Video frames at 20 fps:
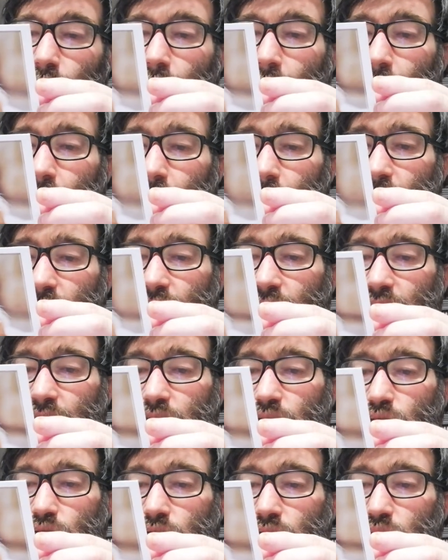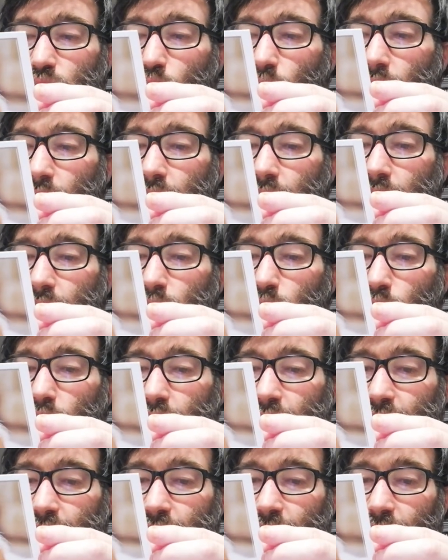and this one
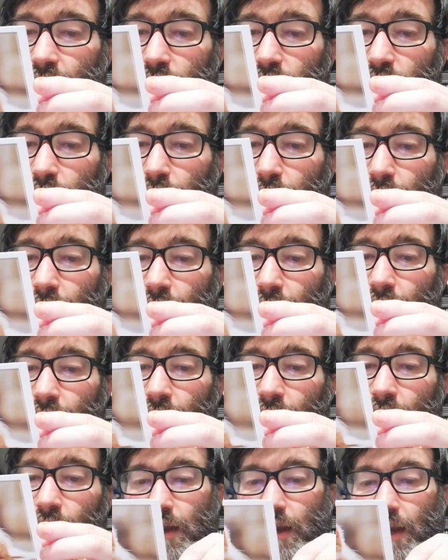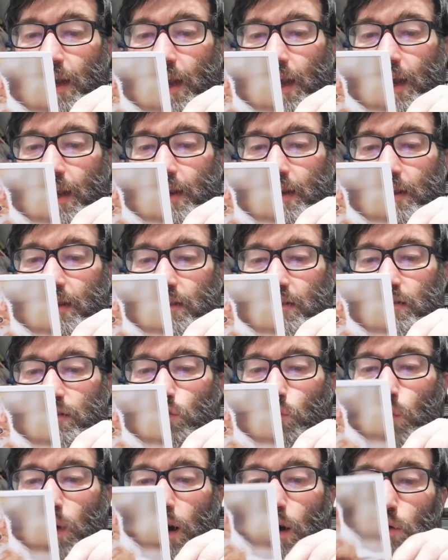was sent by Rani
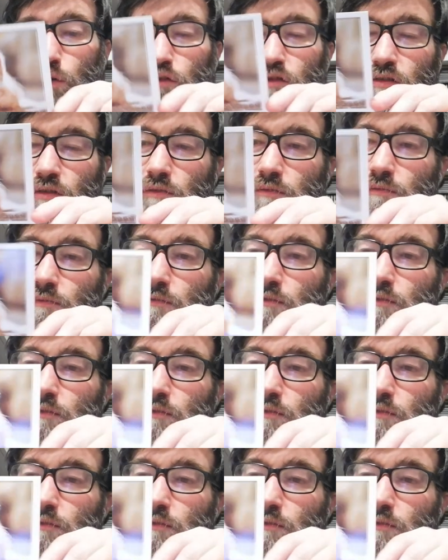Squaus.